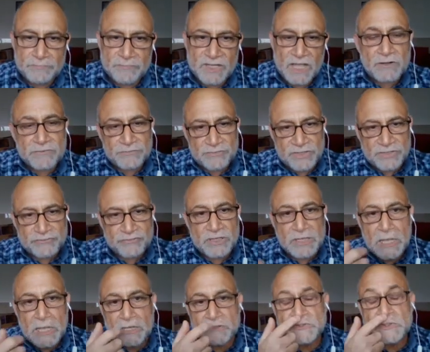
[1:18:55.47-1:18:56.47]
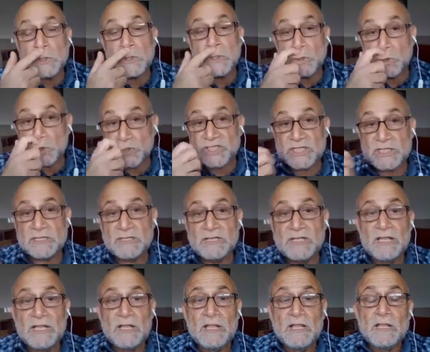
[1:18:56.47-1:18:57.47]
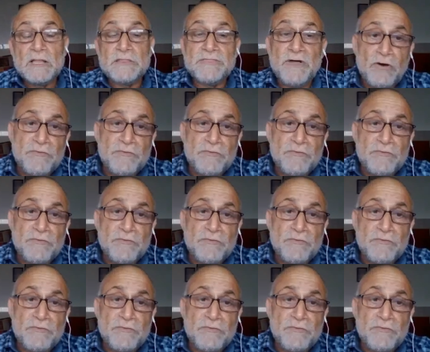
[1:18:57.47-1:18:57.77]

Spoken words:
The